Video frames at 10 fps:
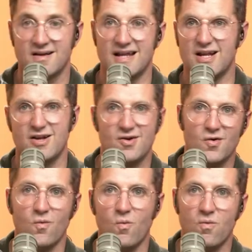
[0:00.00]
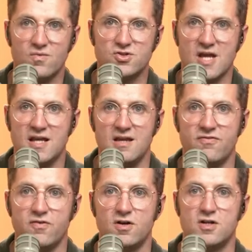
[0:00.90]
like shaky
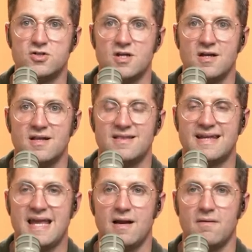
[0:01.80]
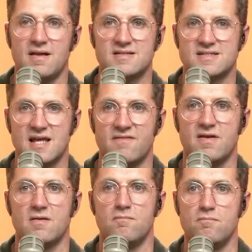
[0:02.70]
footage, the camera, instead of
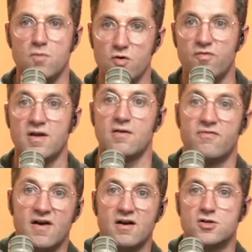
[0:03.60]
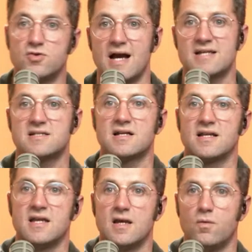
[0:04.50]
it moving very
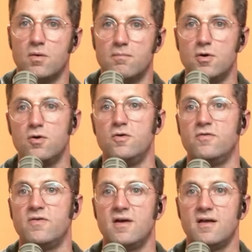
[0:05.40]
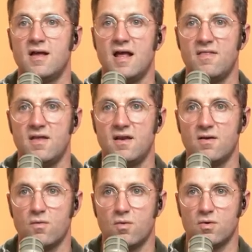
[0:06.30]
drastically, it will move and then
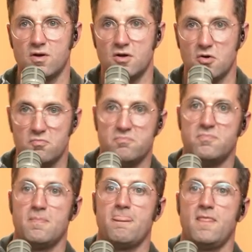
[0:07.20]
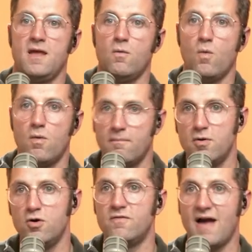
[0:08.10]
it will, you know, it won't
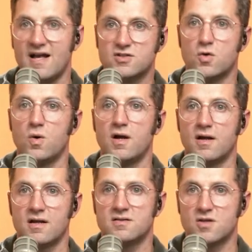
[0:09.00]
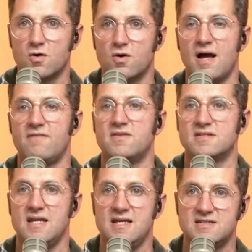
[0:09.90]
move as quick, and so it'll have
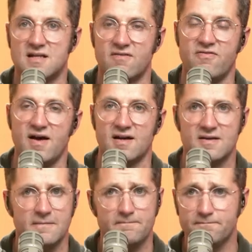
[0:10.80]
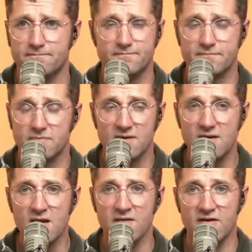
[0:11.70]
this ease in effect.
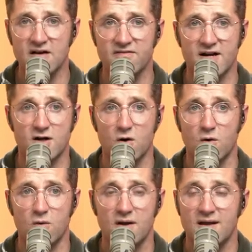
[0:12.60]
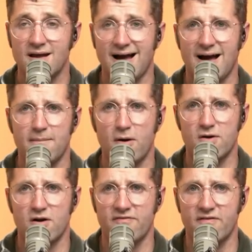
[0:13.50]
Very, very cool. I bought
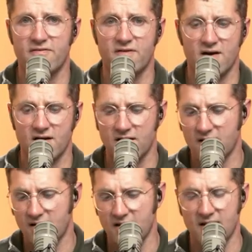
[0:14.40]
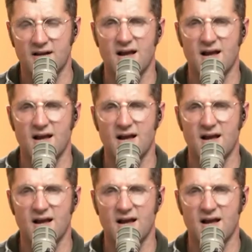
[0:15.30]
it off of, uh, I